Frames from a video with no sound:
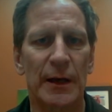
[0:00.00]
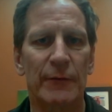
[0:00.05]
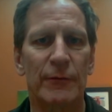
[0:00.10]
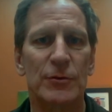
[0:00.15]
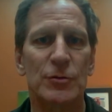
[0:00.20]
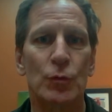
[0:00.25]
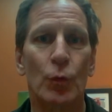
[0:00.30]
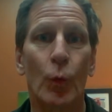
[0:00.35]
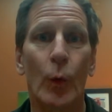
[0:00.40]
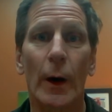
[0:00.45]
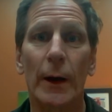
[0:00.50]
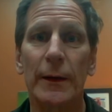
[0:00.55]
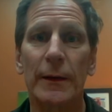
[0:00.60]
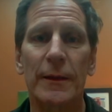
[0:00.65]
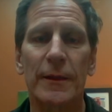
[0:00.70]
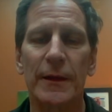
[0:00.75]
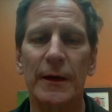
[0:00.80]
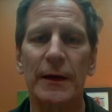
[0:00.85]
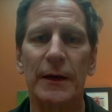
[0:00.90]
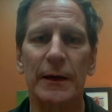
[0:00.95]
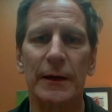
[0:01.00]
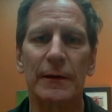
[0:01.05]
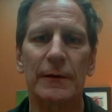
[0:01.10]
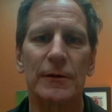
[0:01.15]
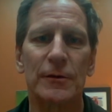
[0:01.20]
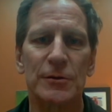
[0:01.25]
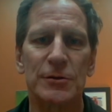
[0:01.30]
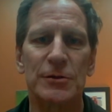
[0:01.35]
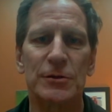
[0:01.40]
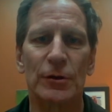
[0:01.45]
If it's one thing,
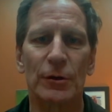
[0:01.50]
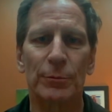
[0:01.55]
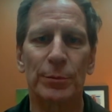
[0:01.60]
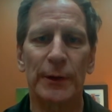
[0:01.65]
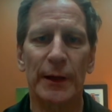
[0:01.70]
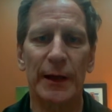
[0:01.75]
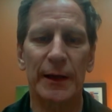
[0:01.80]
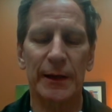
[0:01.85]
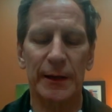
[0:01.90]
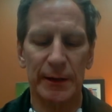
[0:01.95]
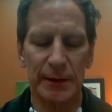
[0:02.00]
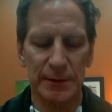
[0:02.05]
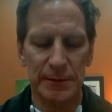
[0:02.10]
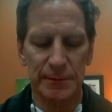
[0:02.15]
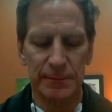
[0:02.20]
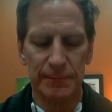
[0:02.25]
you're still planning it.